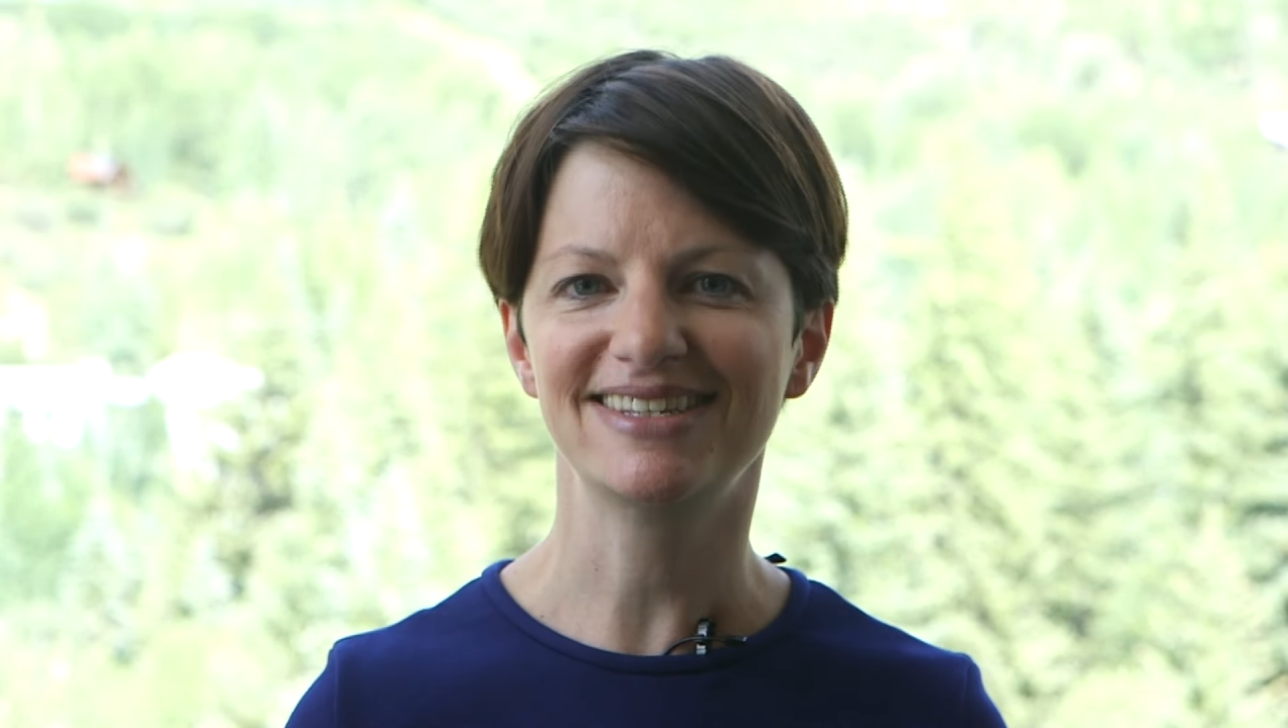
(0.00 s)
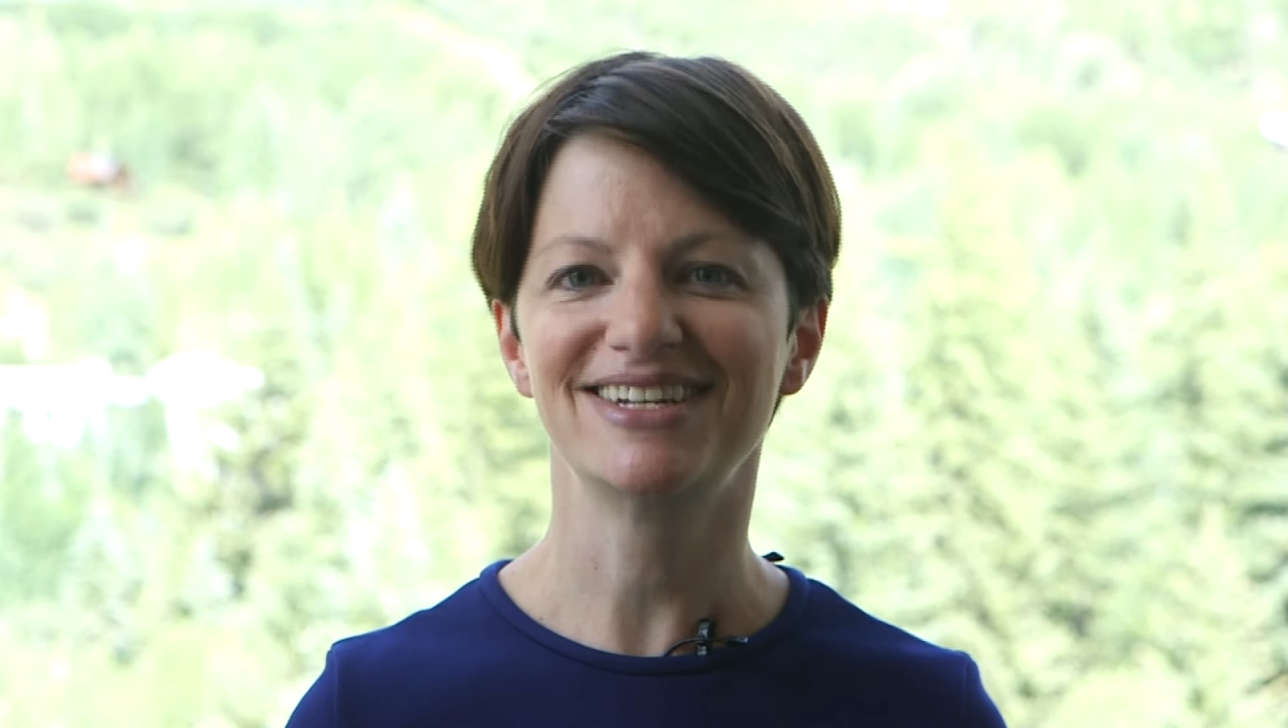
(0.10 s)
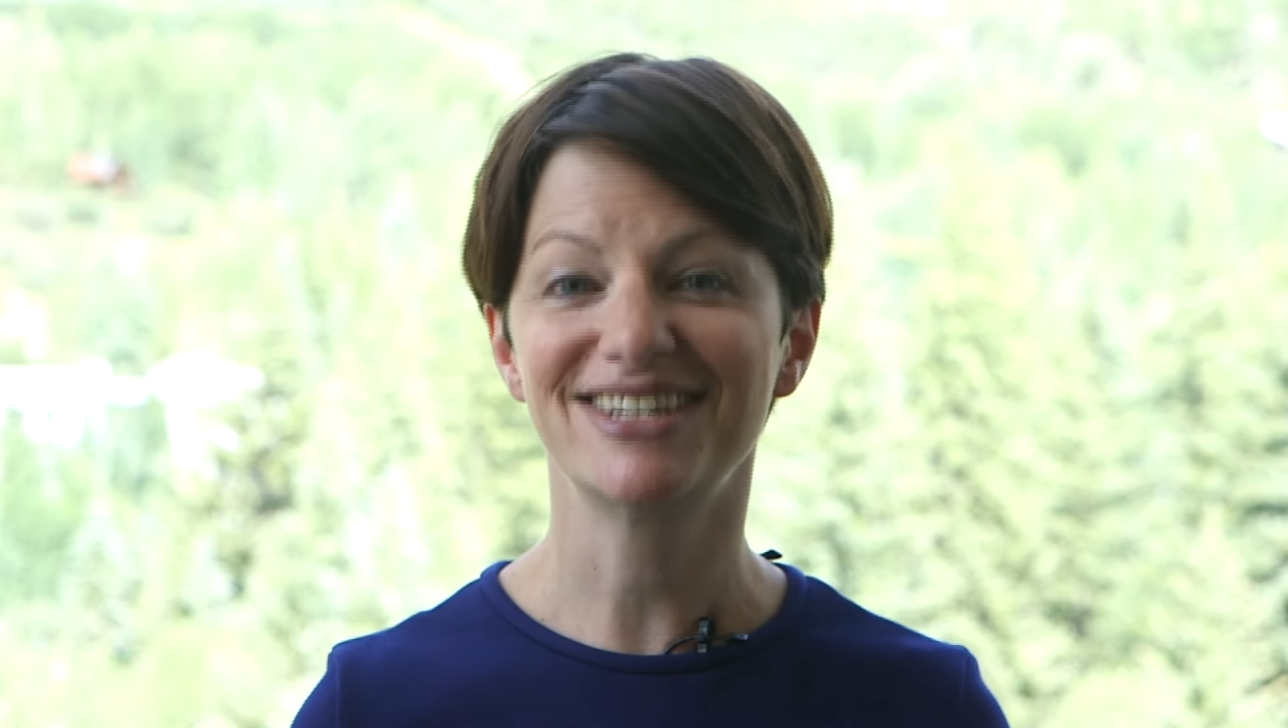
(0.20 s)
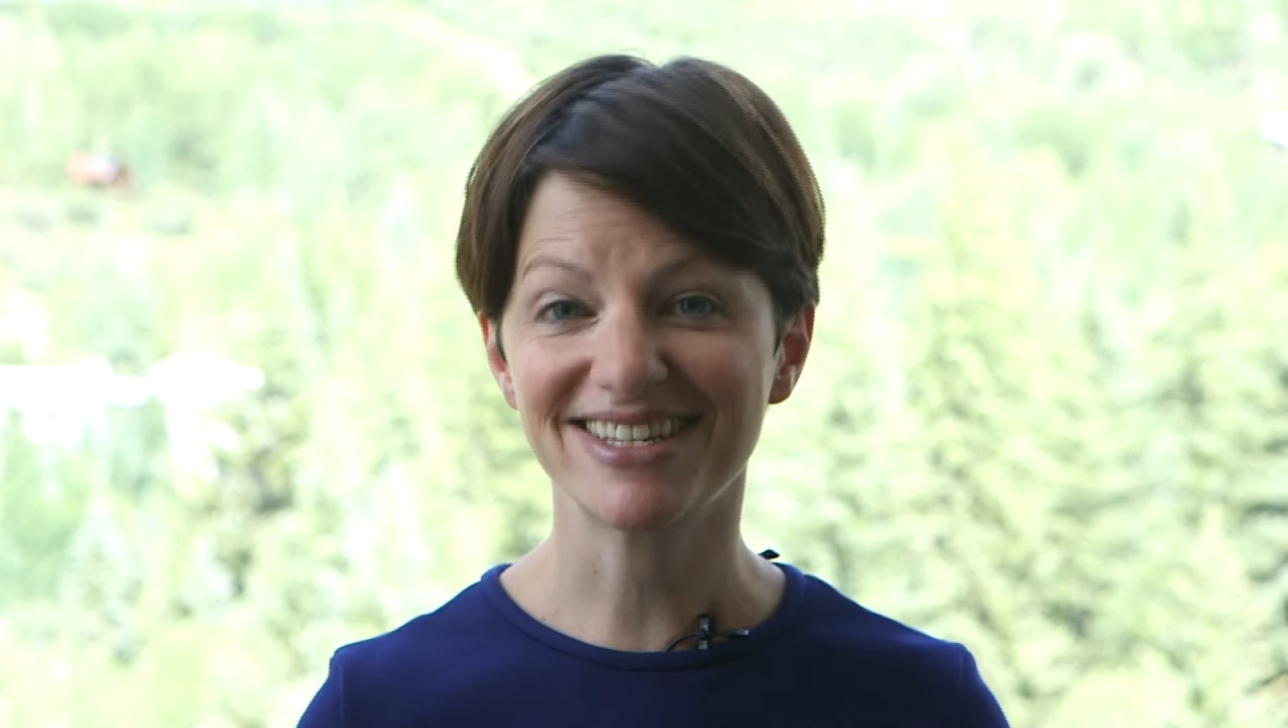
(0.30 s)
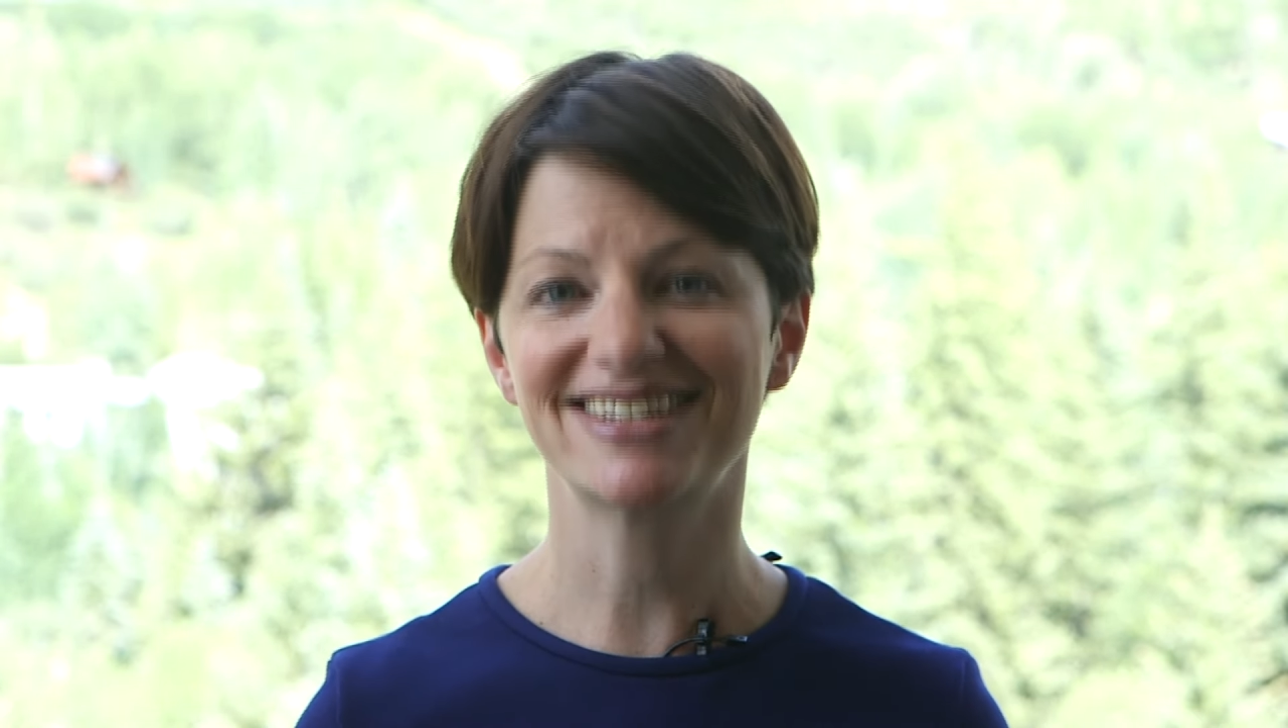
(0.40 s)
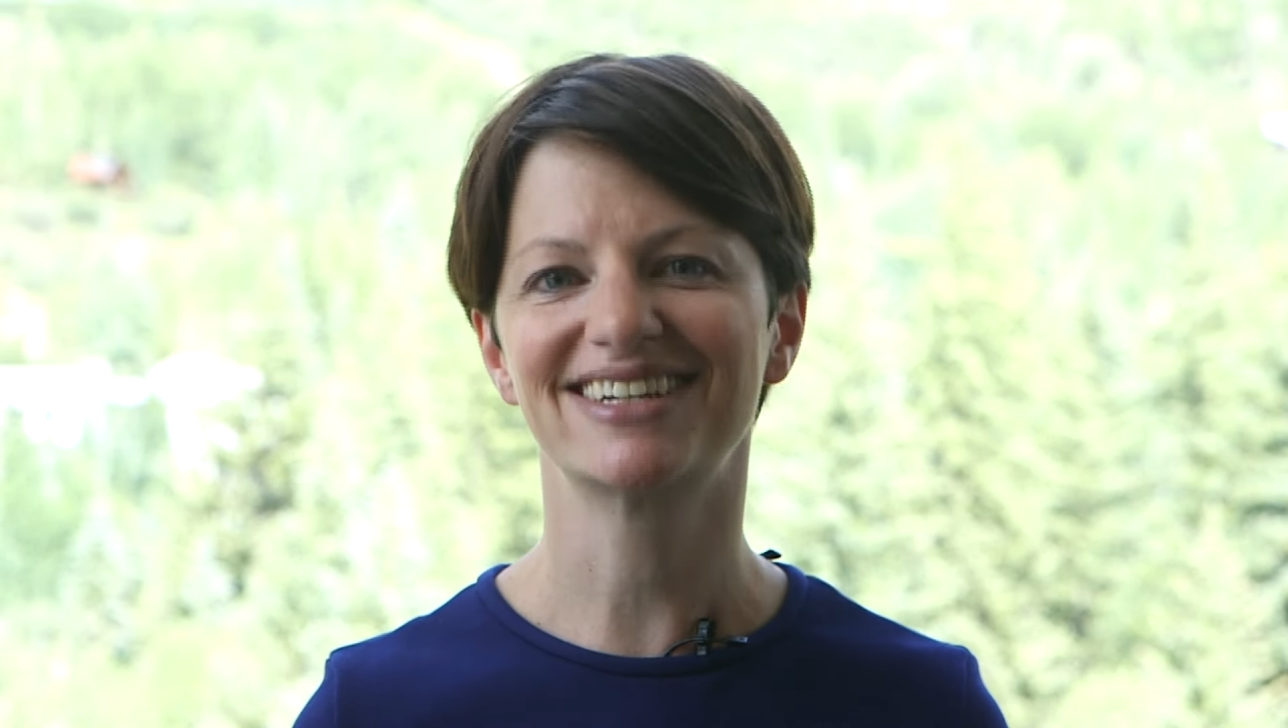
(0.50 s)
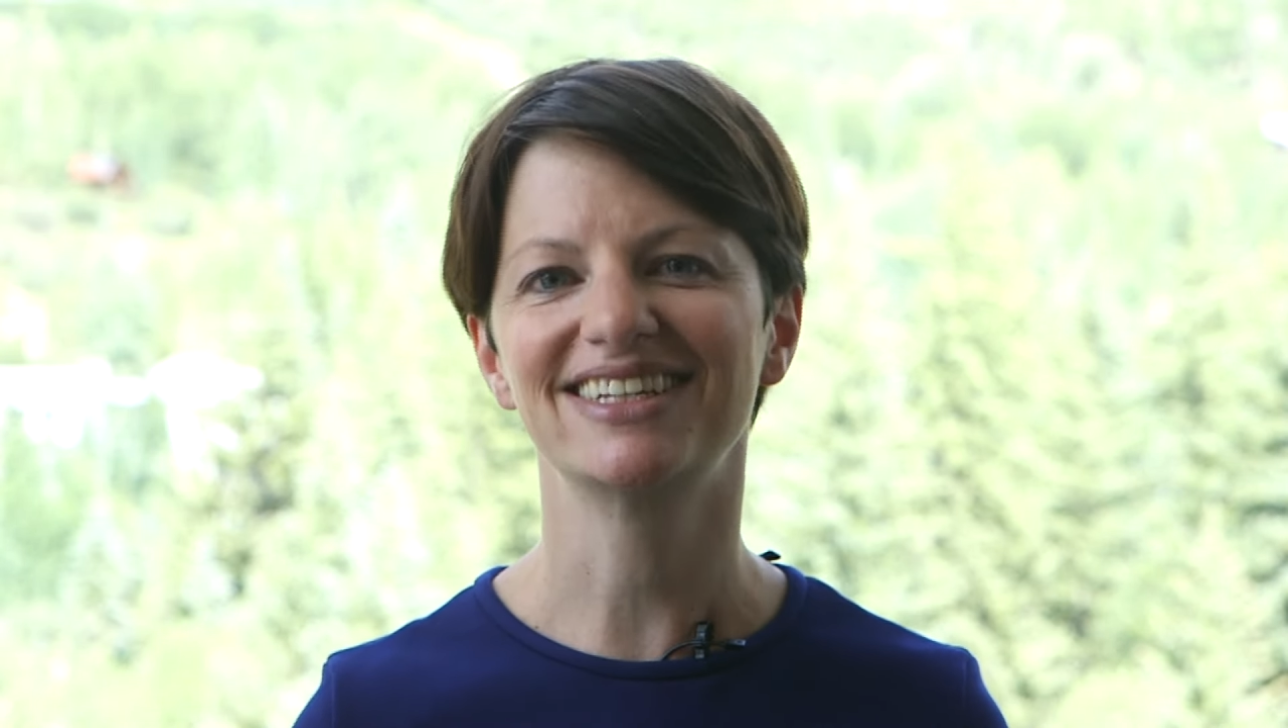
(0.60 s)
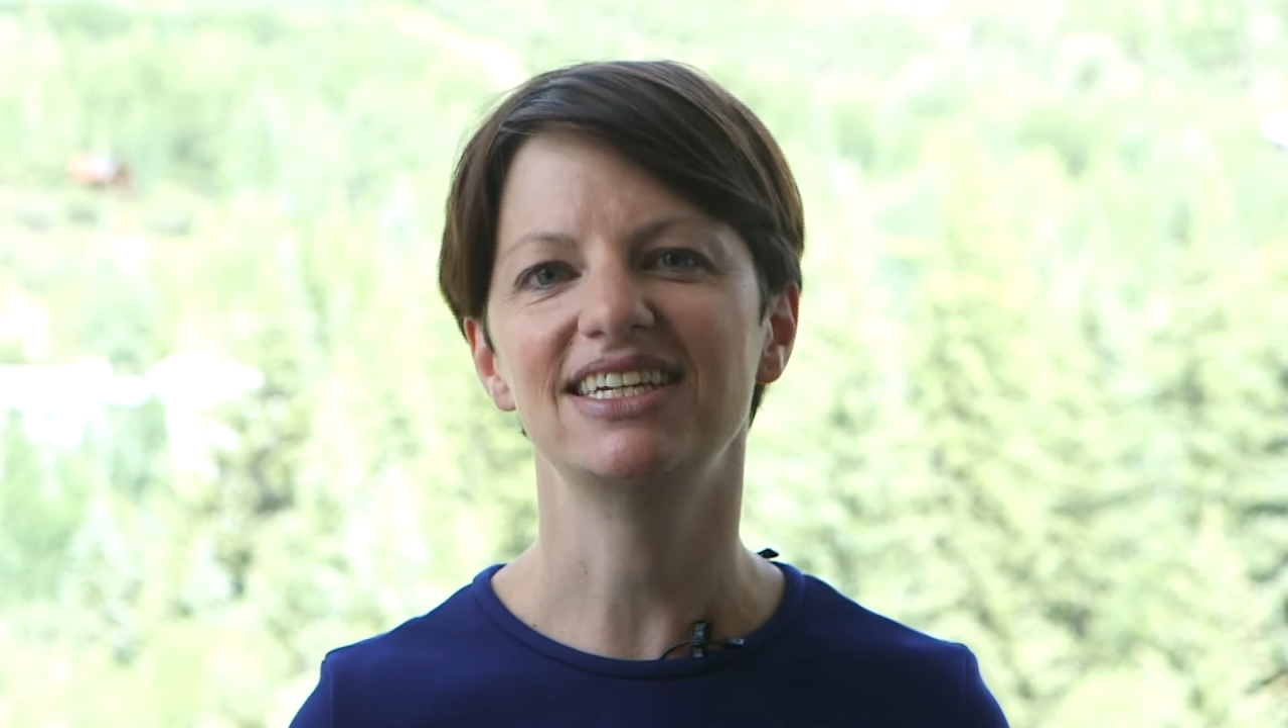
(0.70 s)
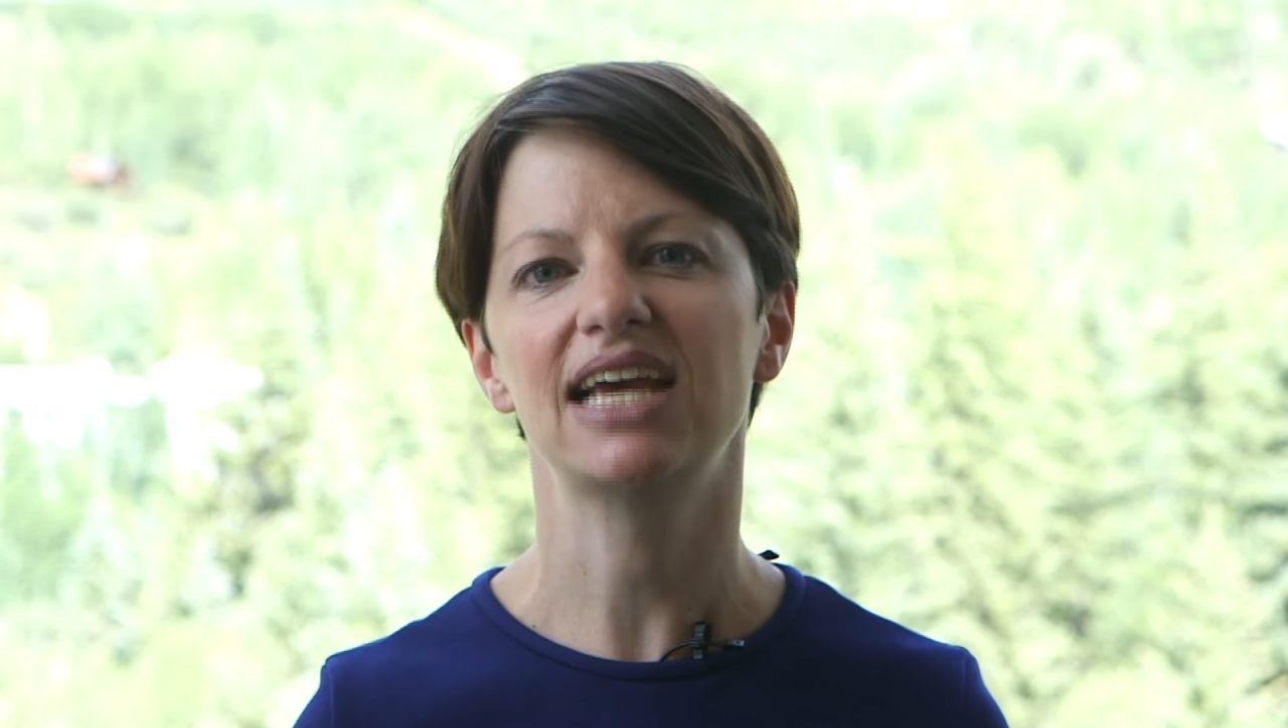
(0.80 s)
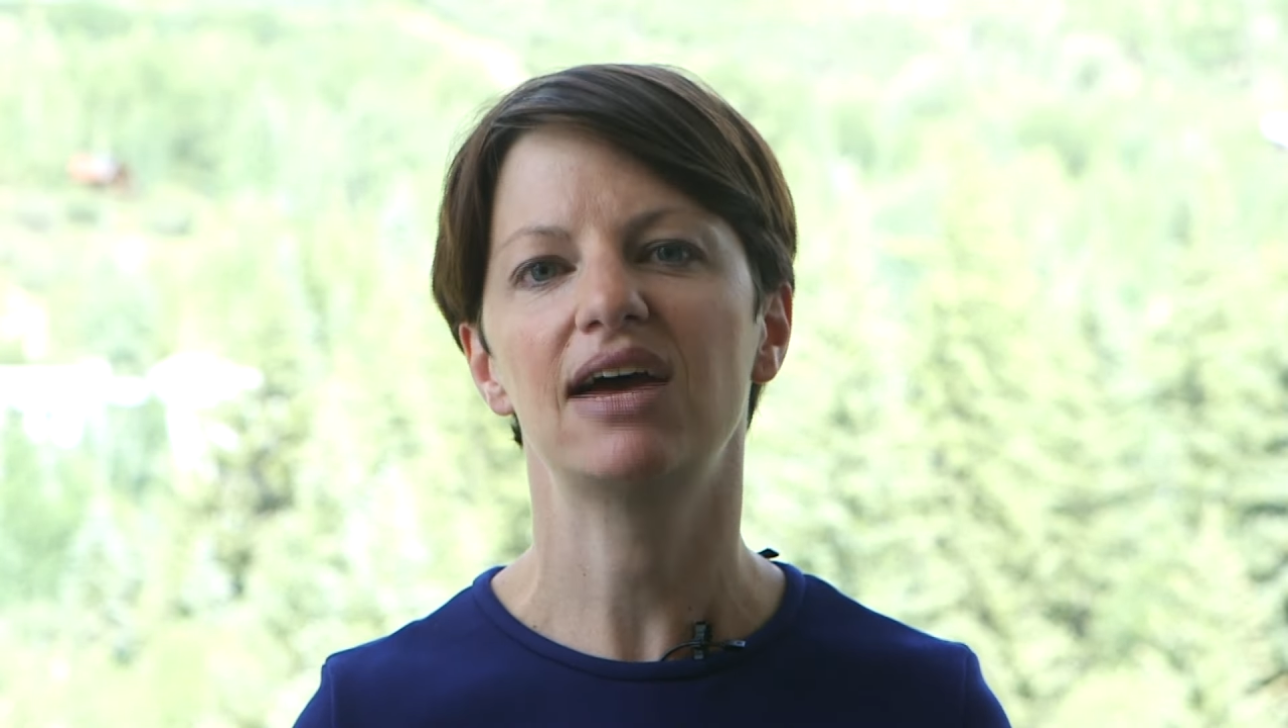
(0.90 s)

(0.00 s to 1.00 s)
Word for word: statistically